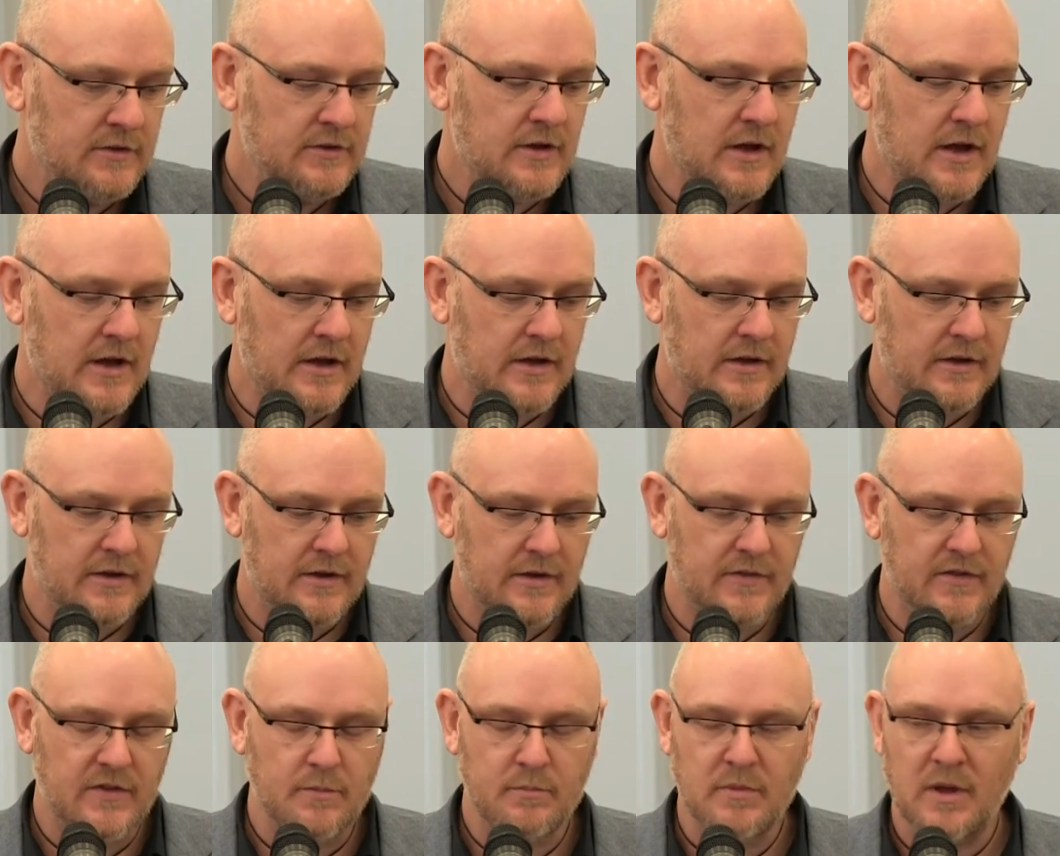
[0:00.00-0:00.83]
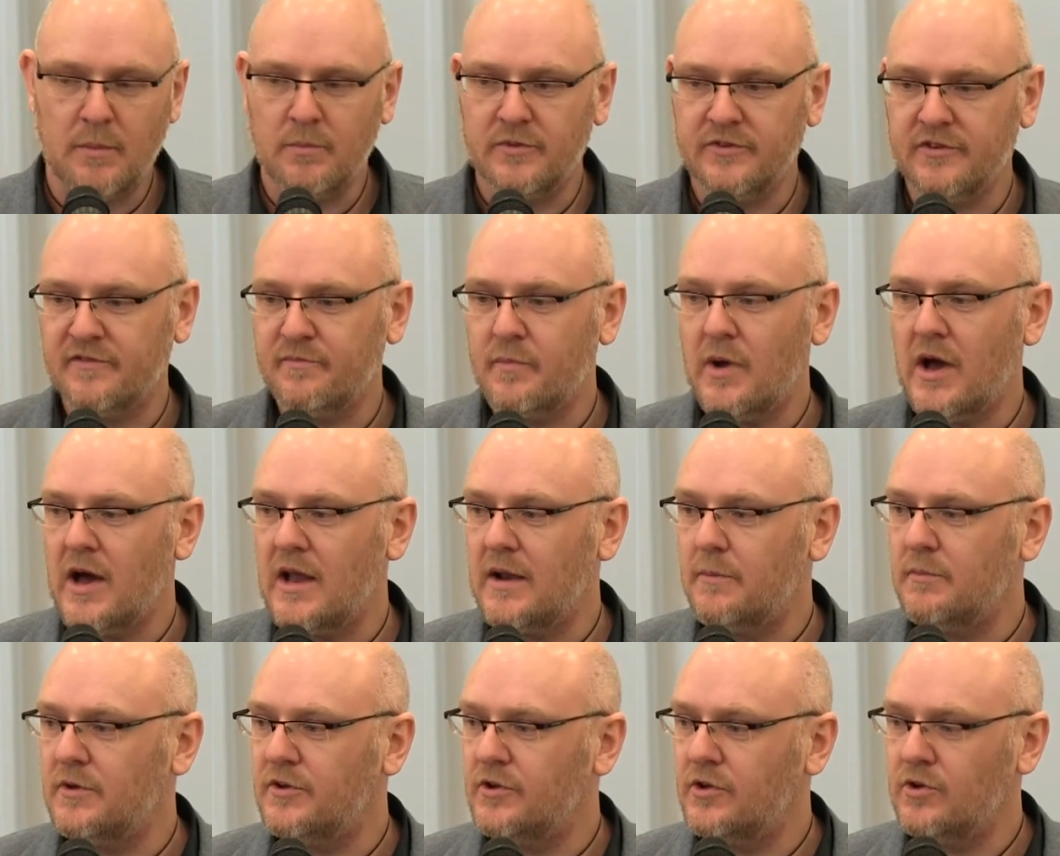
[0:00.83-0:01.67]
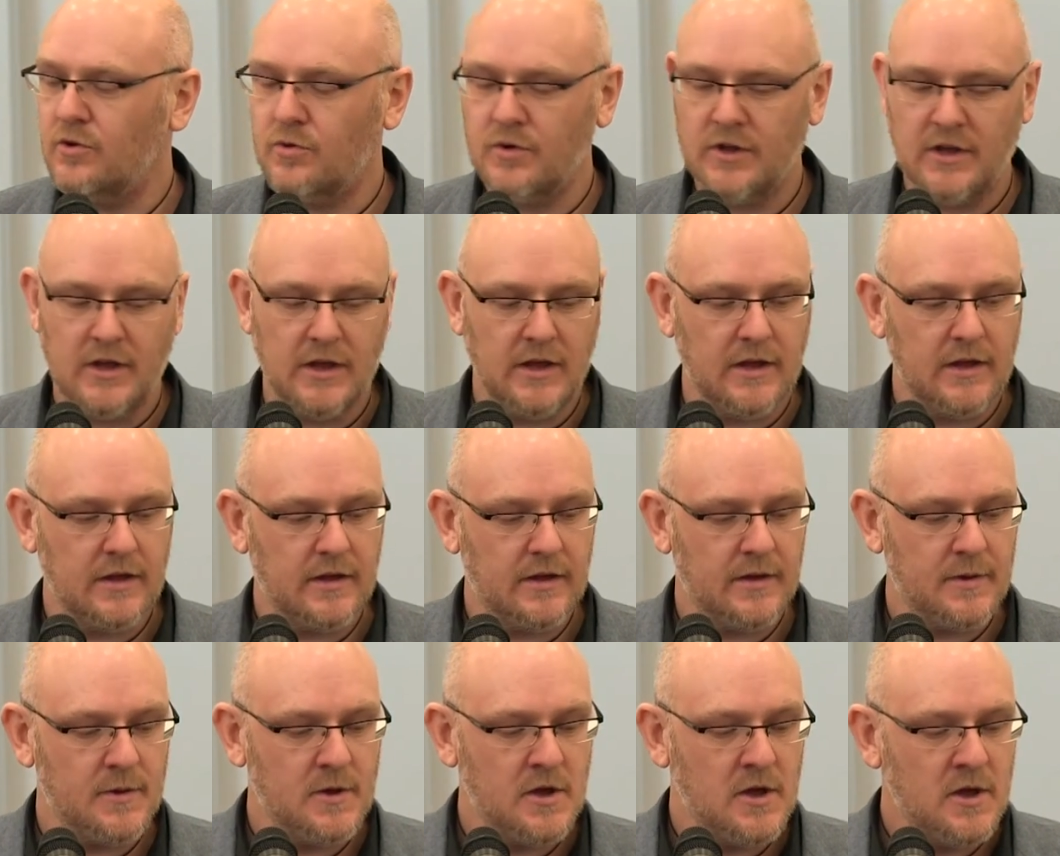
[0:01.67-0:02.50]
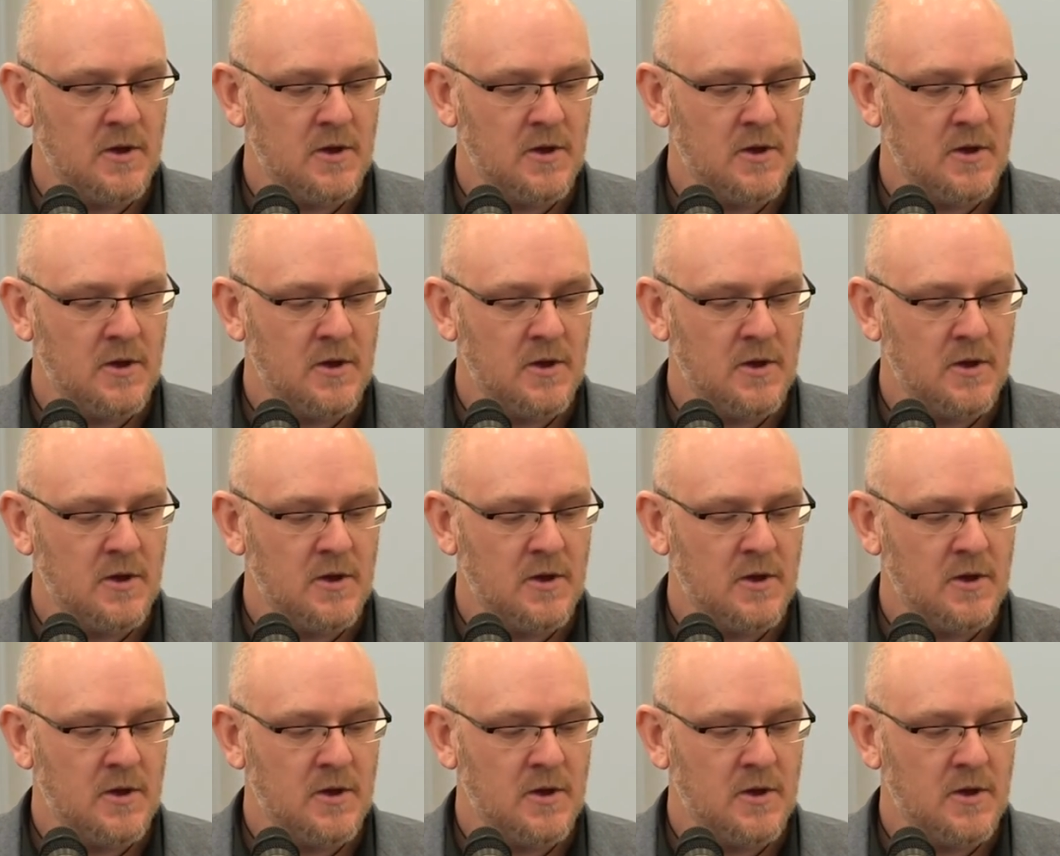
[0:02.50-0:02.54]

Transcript: in the members of parliament who are here.